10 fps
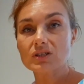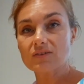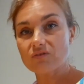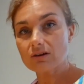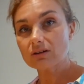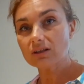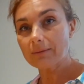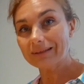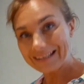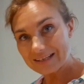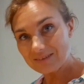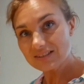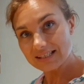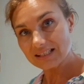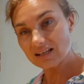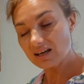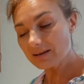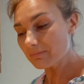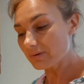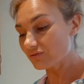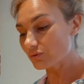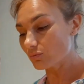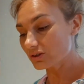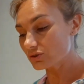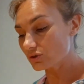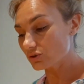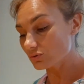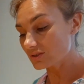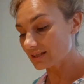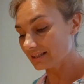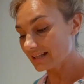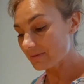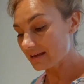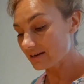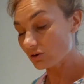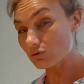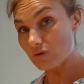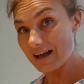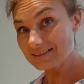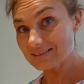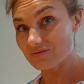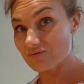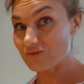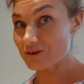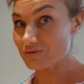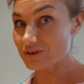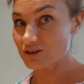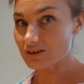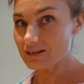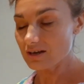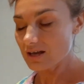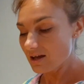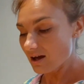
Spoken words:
kaffir lime leaves this time, but if you wanted to use lemongrass, very good.